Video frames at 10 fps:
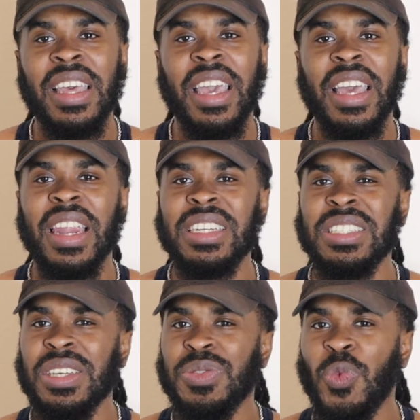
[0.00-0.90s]
And I
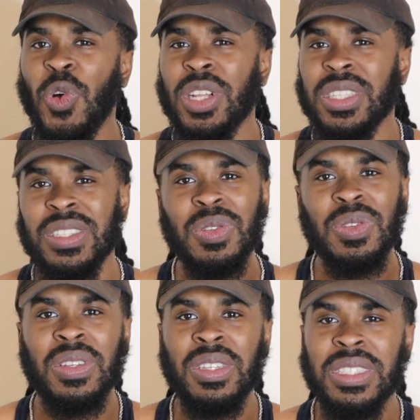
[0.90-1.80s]
just want to
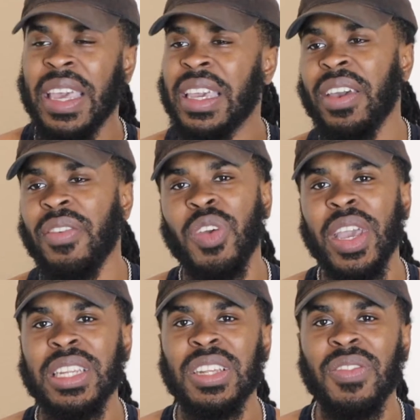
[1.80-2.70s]
take
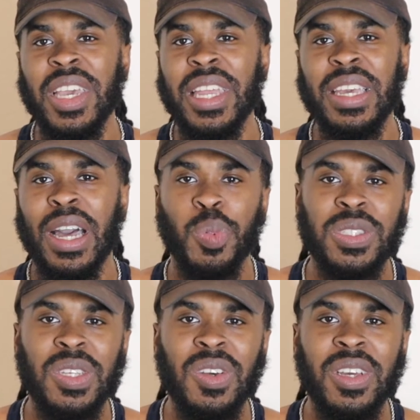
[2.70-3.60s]
advantage of any
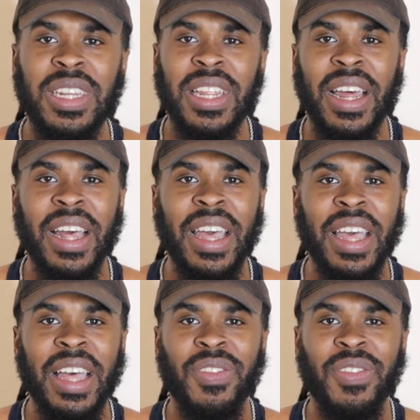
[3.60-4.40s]
opportunity that have.